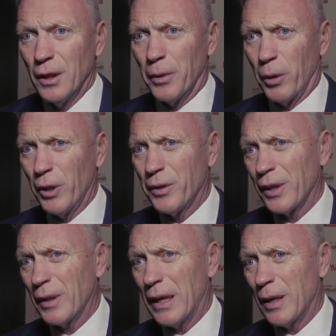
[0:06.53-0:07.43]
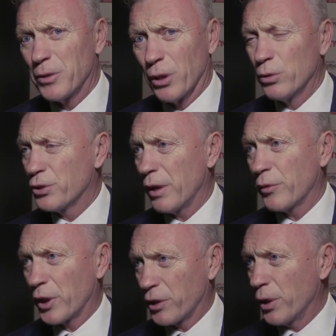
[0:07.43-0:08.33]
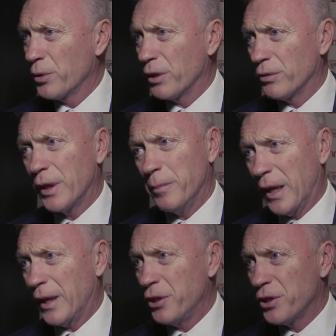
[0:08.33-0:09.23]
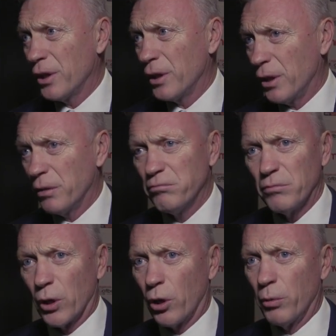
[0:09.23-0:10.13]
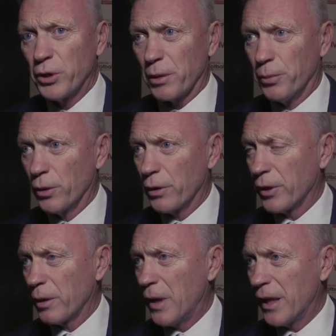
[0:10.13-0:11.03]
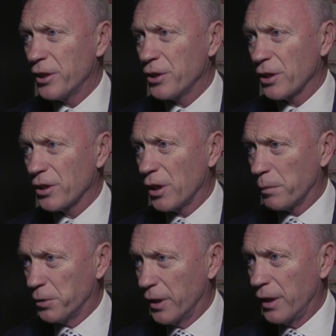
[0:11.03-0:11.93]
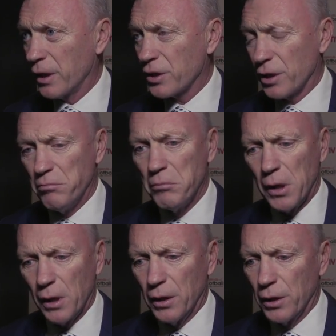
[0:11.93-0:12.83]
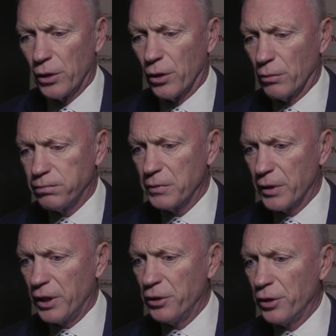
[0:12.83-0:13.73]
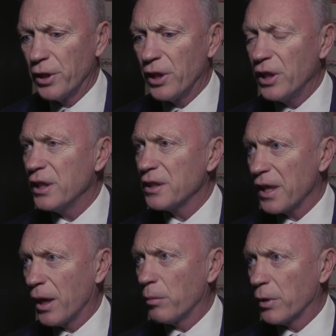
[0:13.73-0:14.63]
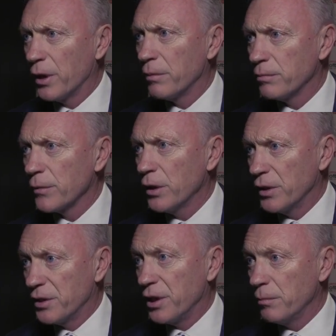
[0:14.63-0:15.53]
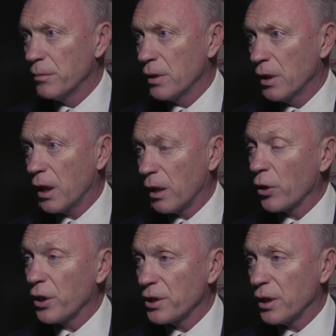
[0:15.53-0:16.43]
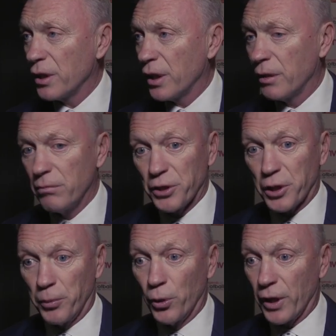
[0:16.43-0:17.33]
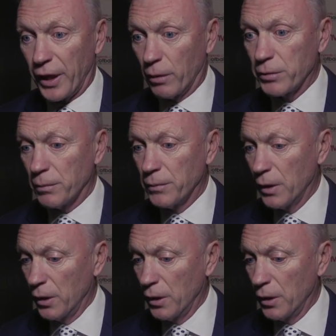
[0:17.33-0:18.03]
But the one thing that happens at Old Trafford, the crowd get right behind you, and they're always supportive of their managers and their players, and you know, they knew that they needed help, the team, and I've got to say that the supporter helped them.